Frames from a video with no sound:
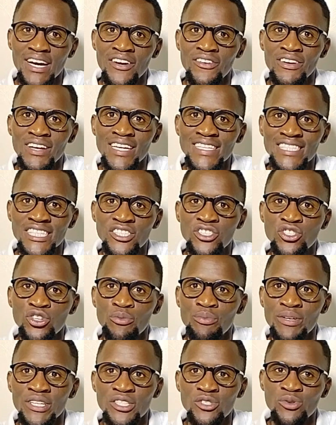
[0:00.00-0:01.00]
and related
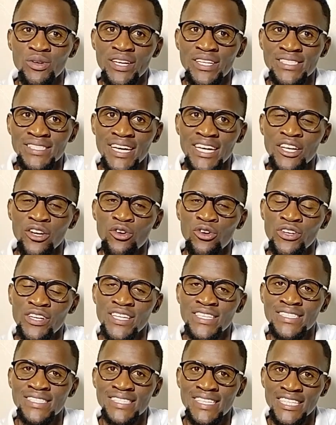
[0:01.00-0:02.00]
topics to understand
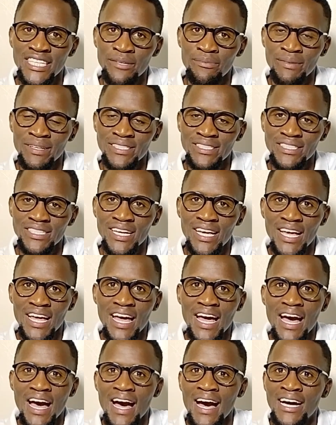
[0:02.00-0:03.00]
audience sentiment
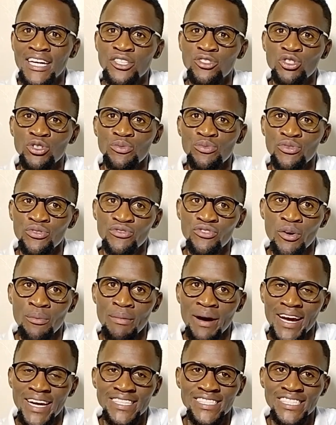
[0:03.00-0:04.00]
and to improve your
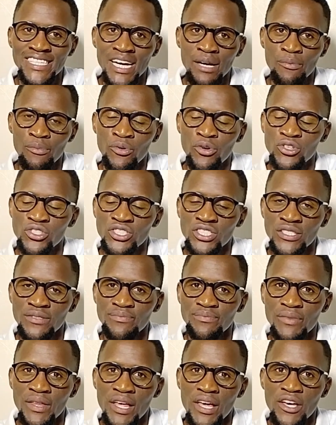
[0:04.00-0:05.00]
marketing approach.
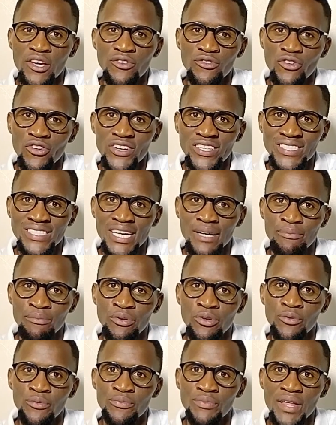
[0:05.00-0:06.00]
For
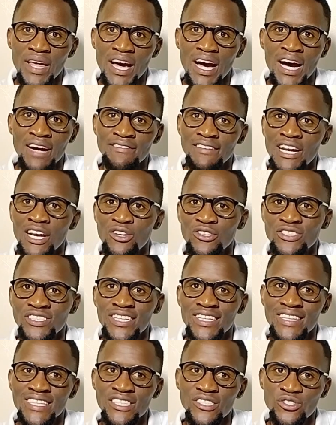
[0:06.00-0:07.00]
example, after
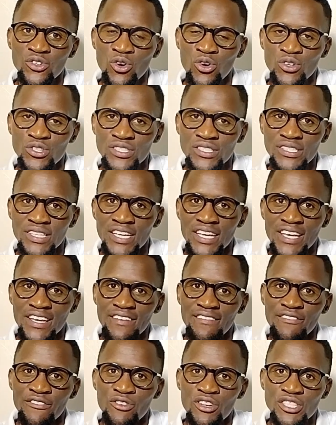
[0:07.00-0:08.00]
launching this course,
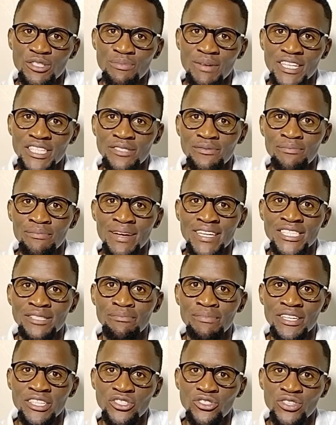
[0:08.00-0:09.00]
viewers might
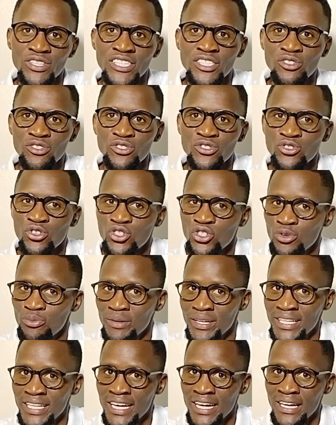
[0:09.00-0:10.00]
mention it on social
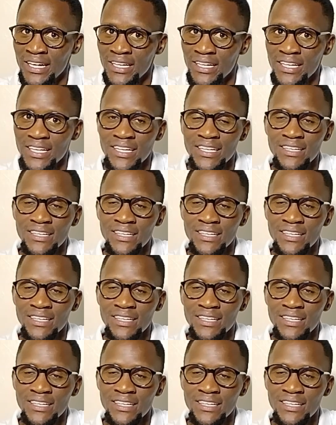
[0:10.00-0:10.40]
media.